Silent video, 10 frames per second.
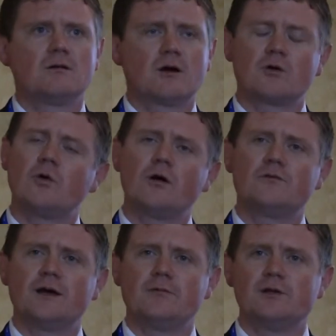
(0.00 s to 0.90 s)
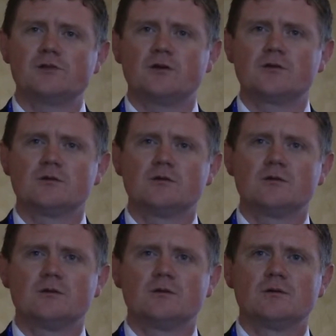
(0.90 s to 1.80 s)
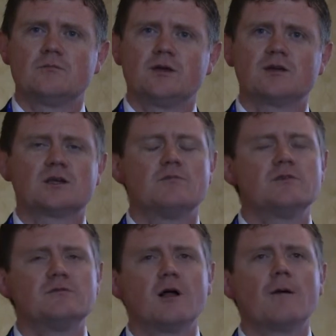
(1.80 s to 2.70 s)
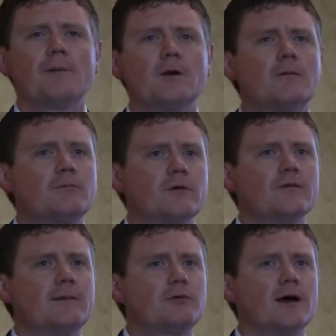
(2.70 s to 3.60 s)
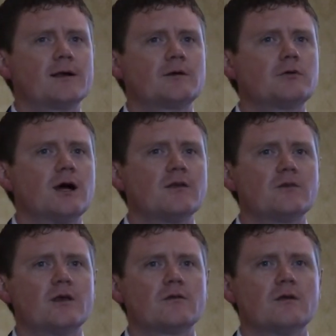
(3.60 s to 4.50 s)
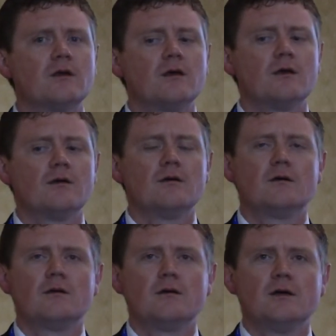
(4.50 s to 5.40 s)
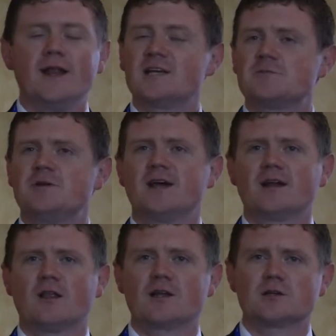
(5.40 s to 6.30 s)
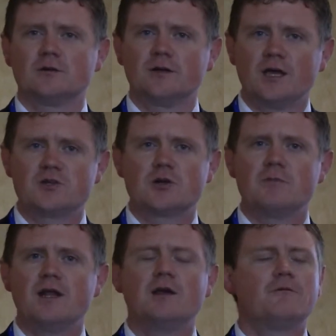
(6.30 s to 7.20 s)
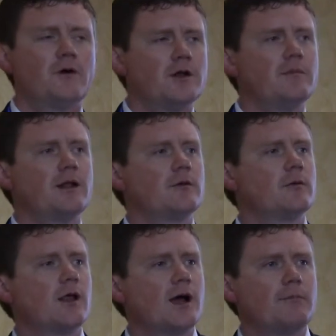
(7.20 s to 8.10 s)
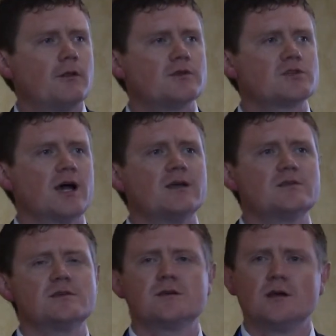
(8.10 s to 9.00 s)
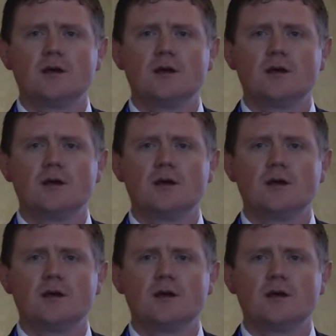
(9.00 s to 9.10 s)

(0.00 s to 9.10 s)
are qualified research, because I'm developing or improving that product or process. It has to be technological in nature, meaning it fundamentally relies upon the sciences,